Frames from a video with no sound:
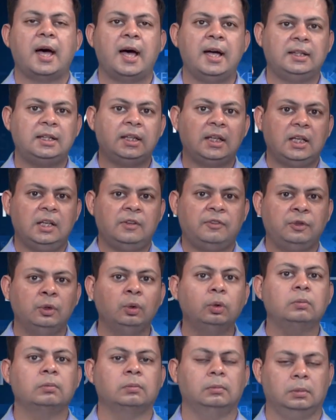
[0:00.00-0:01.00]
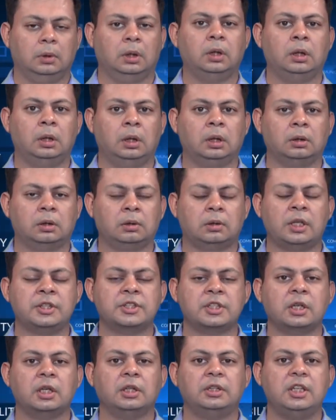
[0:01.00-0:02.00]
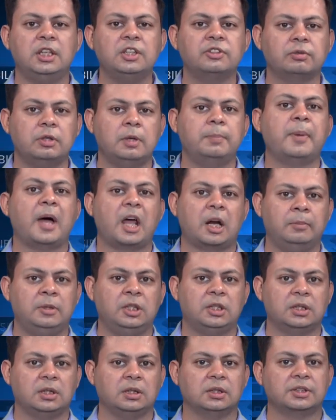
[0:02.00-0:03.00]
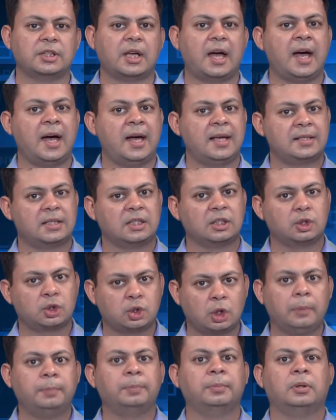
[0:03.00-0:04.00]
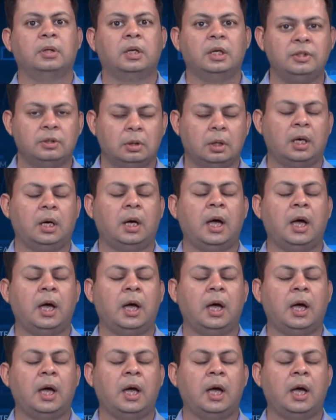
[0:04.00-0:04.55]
I think if you uh, consider these three parameters as the top con